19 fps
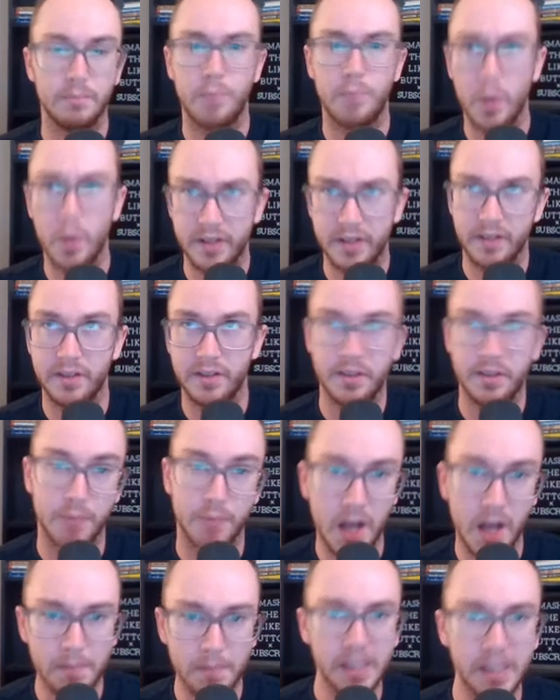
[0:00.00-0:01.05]
point of sale system
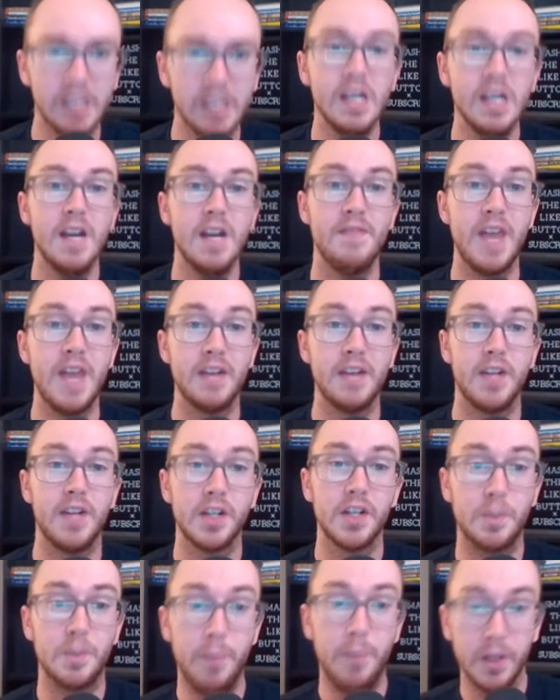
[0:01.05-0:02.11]
company that
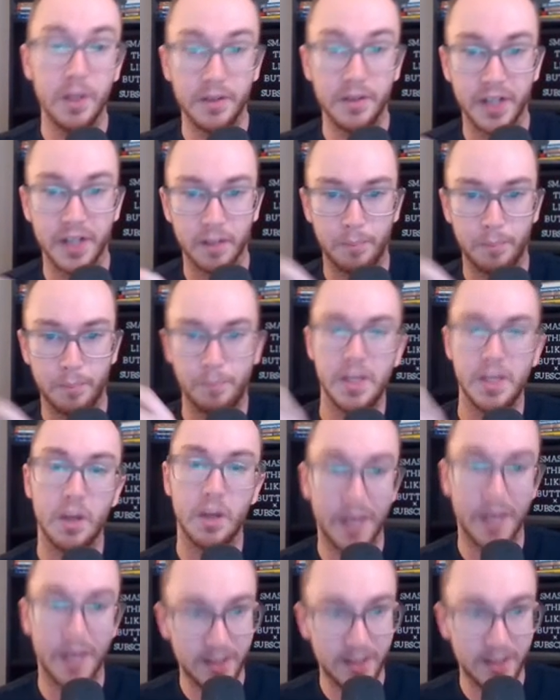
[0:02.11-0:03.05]
does build their POS